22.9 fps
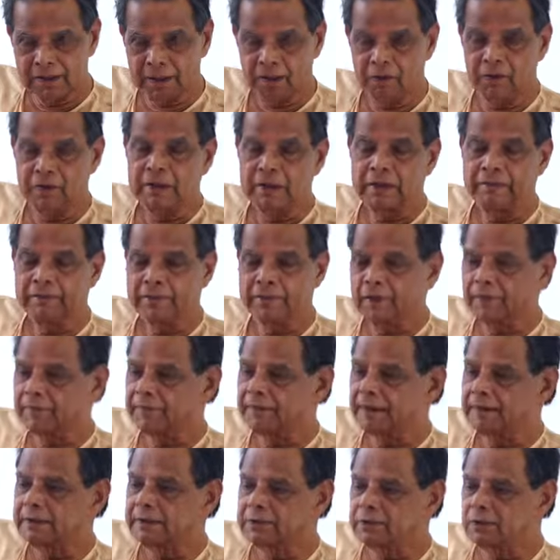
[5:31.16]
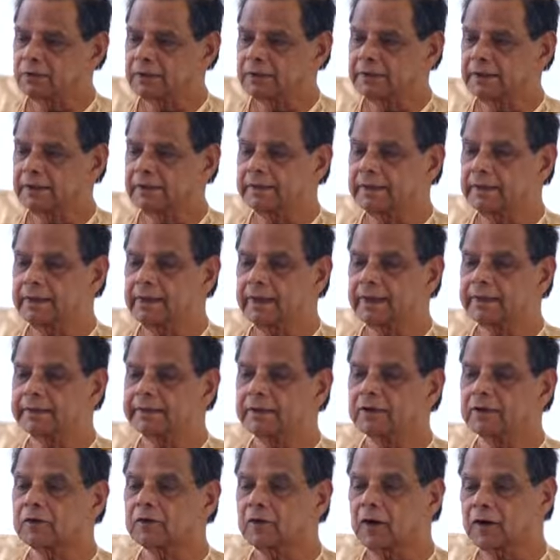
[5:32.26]
Now, so they are
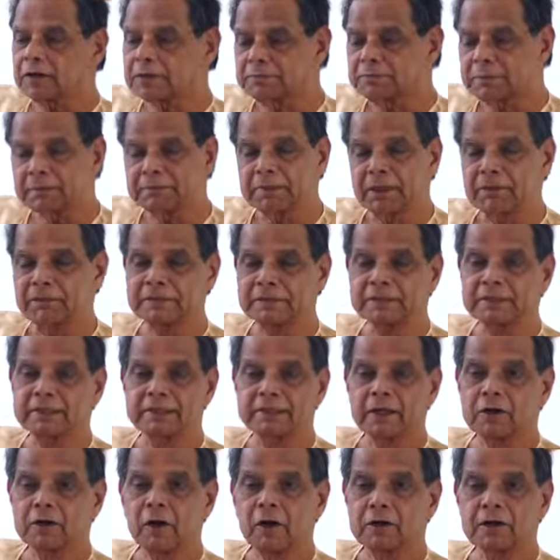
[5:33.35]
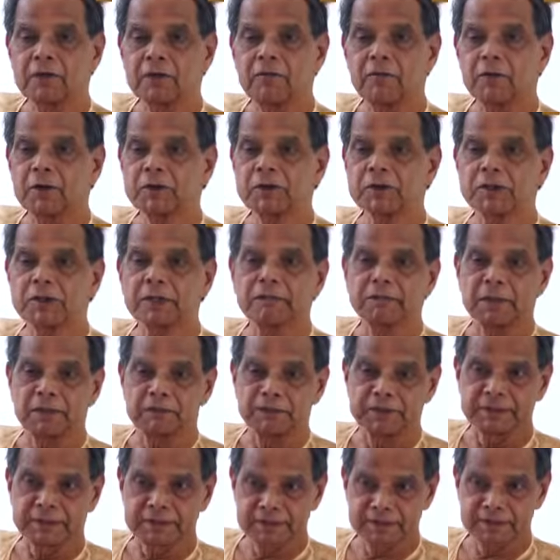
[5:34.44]
the cosmic powers. They are not evolutionary
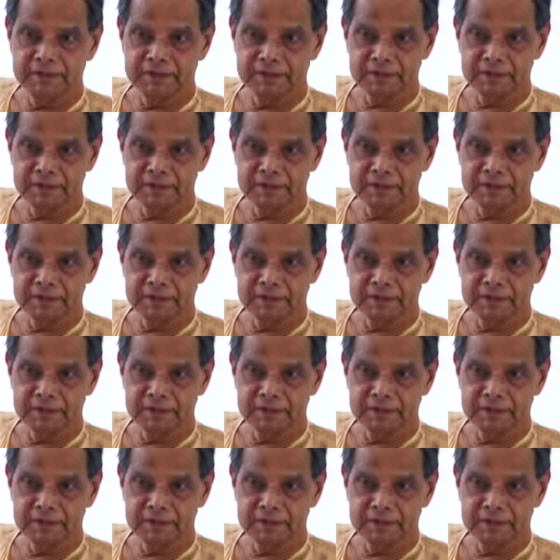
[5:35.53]
powers.